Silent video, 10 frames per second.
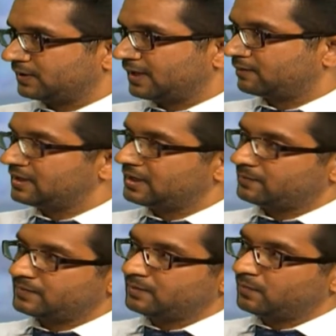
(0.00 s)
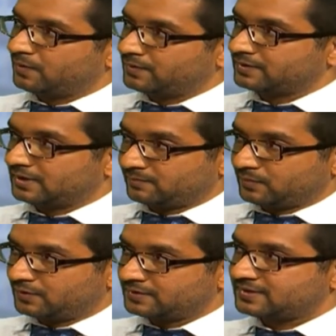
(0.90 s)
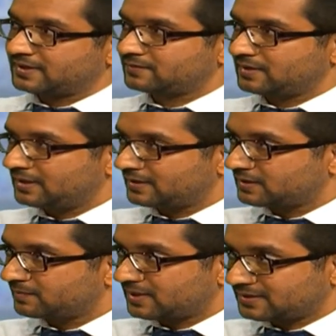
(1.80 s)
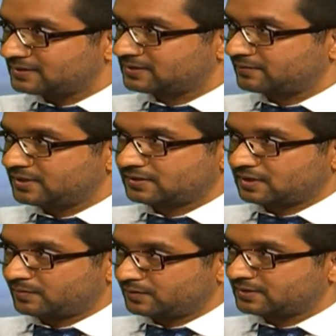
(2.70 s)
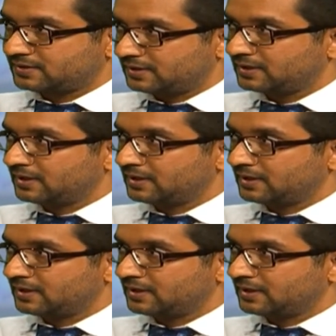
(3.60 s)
that will help the bones as well as the muscles, which supports